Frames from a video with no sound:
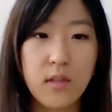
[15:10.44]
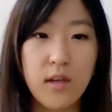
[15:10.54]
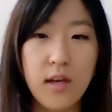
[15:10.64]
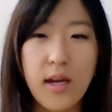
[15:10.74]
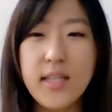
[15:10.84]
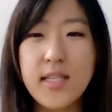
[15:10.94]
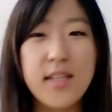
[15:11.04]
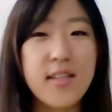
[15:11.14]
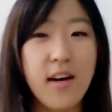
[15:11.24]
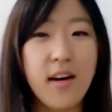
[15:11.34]

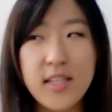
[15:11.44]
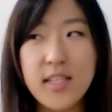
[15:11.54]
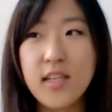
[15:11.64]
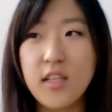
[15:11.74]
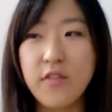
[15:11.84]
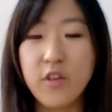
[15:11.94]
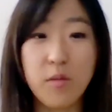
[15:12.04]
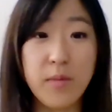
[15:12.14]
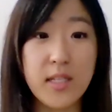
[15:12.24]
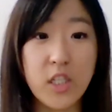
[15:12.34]
It's honestly a
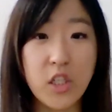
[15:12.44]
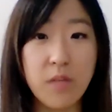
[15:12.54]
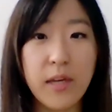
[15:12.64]
difficult position,